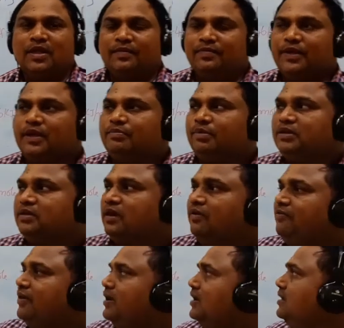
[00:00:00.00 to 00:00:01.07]
that much
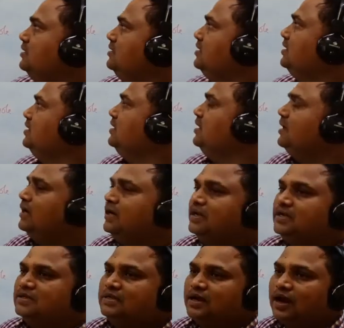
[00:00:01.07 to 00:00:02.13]
of energy
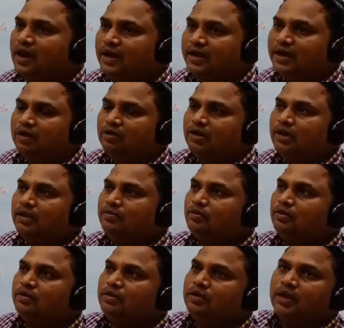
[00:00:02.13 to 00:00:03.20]
is not
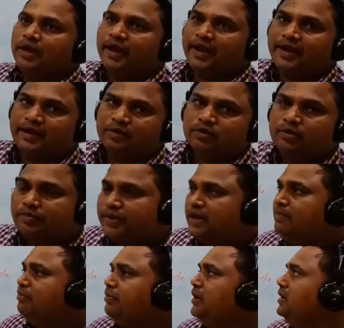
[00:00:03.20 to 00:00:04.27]
available at room
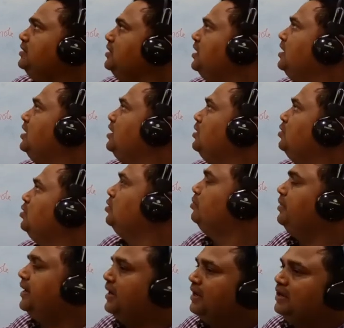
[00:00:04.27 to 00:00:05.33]
temperature to
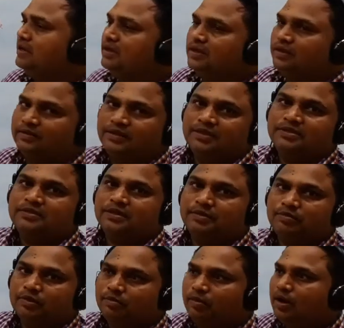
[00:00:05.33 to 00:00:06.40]
break this
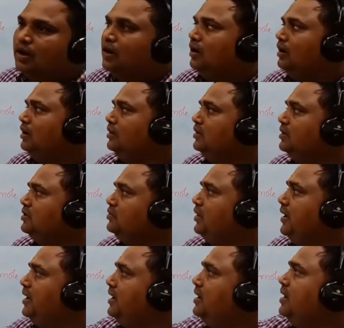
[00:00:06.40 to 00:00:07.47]
triple bond. That's
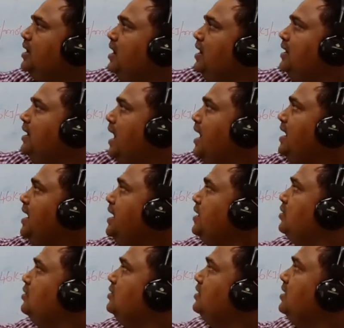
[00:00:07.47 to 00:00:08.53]
why
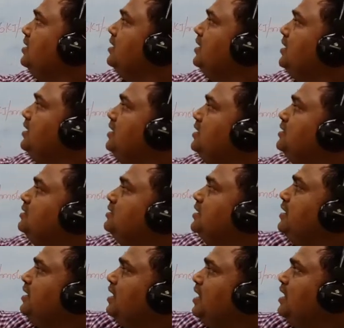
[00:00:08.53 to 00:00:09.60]
dinitrogen is
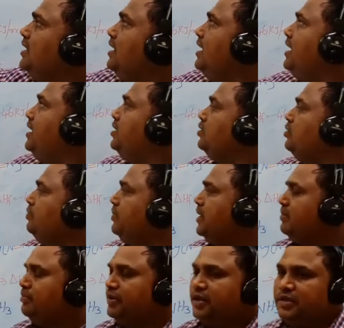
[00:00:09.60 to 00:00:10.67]
inert at room
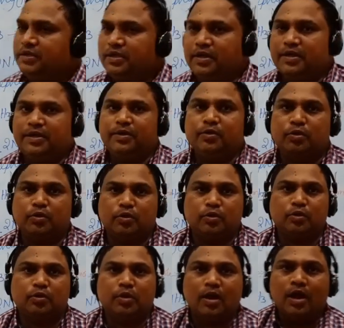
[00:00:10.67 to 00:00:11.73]
temperature due
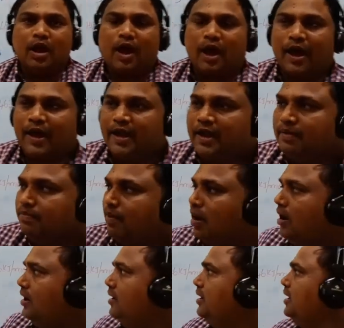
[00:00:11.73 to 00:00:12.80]
to high
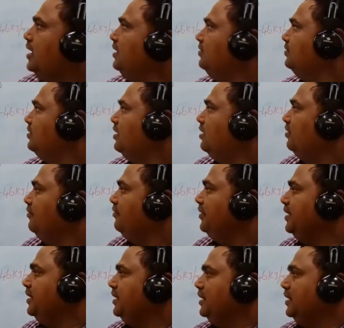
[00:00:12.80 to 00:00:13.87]
bond enthalpy.